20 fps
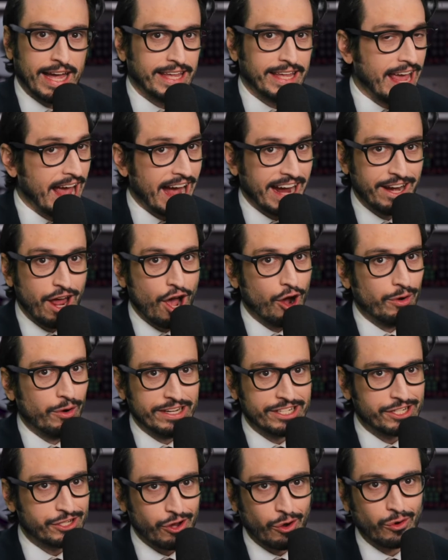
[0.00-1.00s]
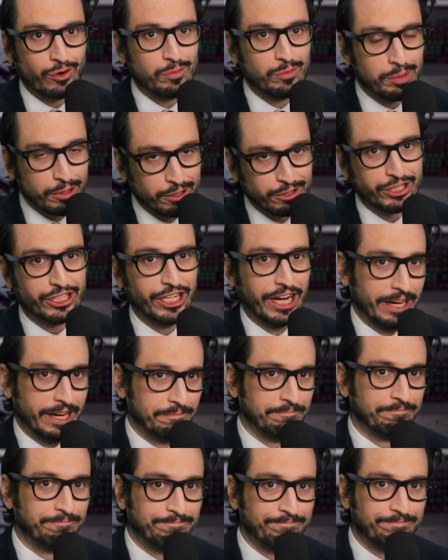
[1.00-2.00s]
Yeah, I know, it's total
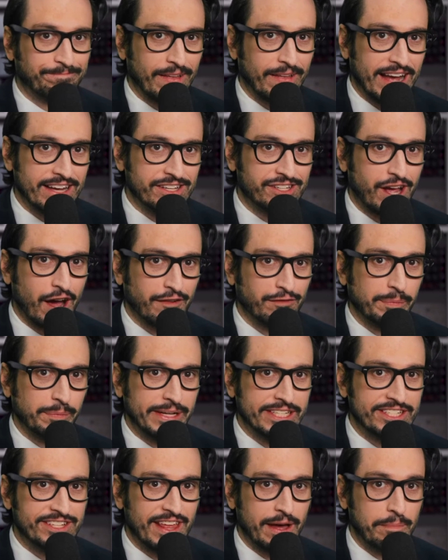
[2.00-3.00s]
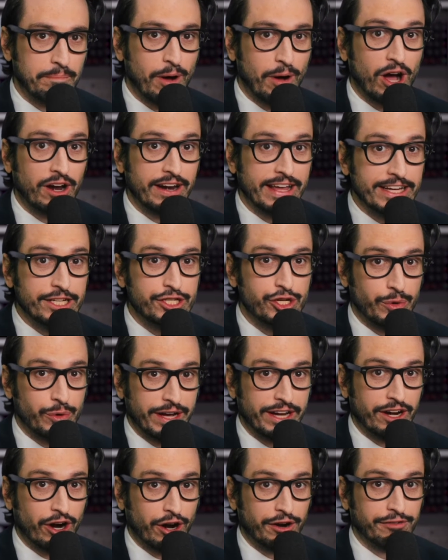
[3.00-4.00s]
bullshit, as governments that bought into
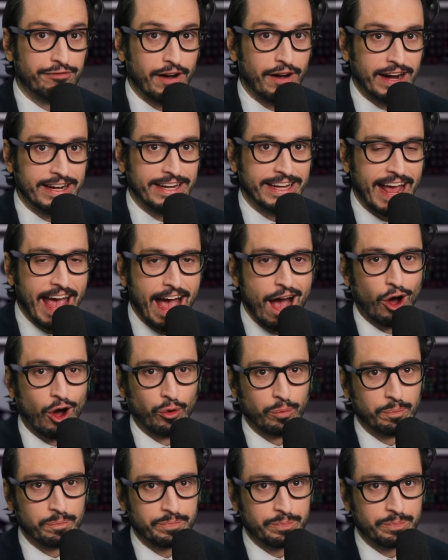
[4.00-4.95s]
it are finding out.